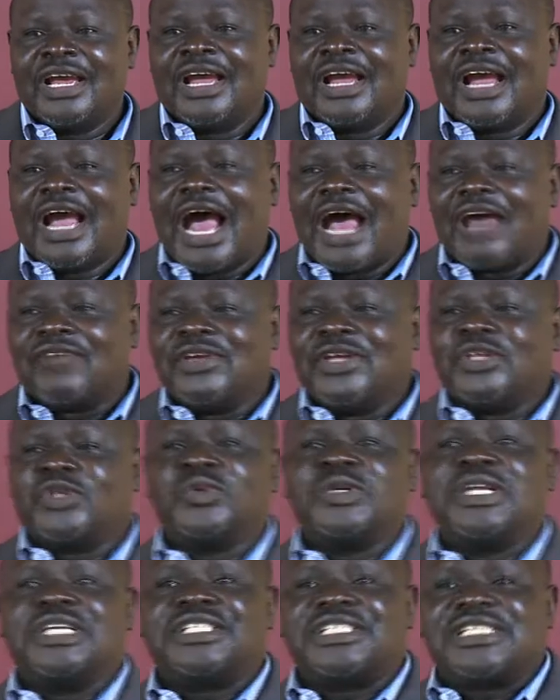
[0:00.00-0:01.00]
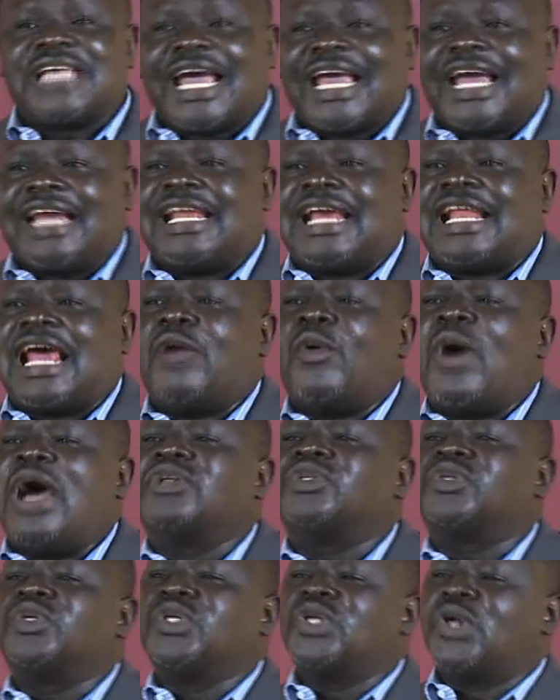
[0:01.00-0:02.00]
having to desire that I
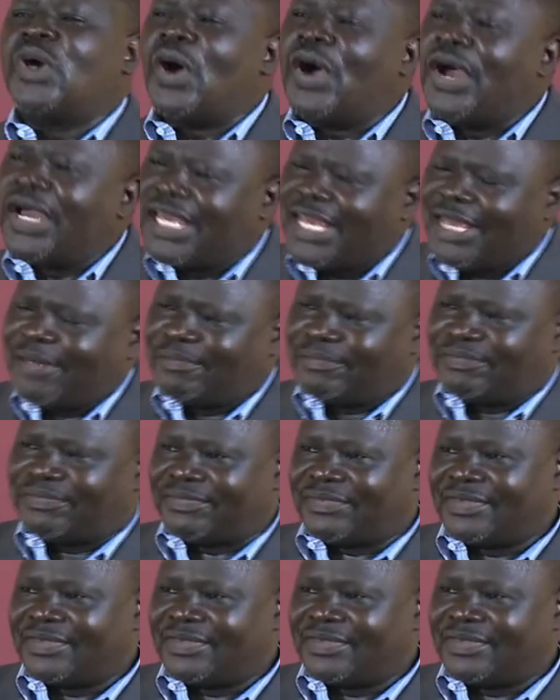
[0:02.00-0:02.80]
want to know him.